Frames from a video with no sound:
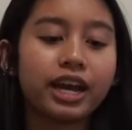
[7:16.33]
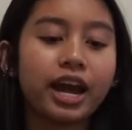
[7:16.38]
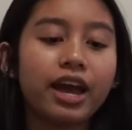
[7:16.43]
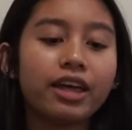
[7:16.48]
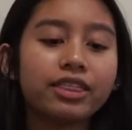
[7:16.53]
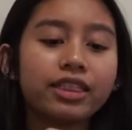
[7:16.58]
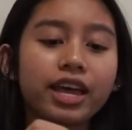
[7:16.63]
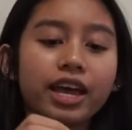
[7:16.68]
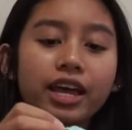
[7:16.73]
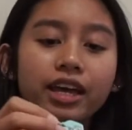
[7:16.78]

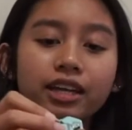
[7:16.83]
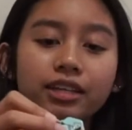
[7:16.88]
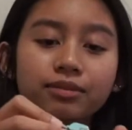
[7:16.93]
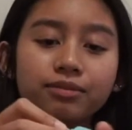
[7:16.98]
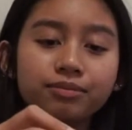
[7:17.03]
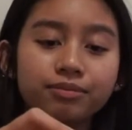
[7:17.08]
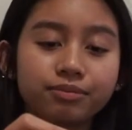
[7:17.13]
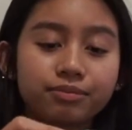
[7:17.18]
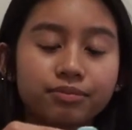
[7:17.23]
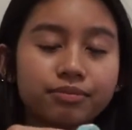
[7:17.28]
And then
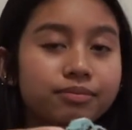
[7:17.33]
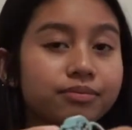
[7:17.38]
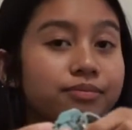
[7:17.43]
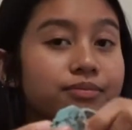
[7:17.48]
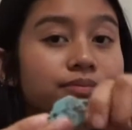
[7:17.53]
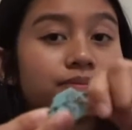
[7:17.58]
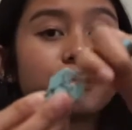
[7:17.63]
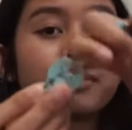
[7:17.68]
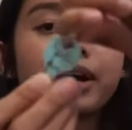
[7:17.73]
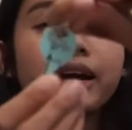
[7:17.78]

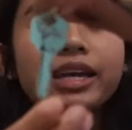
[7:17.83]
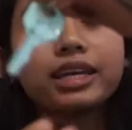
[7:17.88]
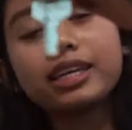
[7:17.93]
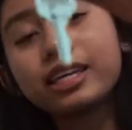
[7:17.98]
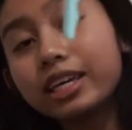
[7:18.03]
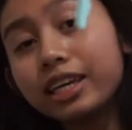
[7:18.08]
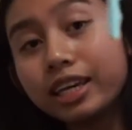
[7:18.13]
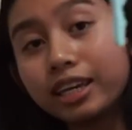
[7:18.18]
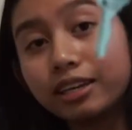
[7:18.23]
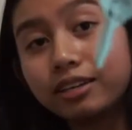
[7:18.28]
my
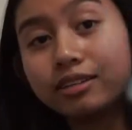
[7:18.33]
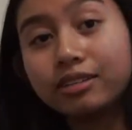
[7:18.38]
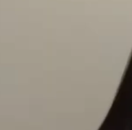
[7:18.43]
key.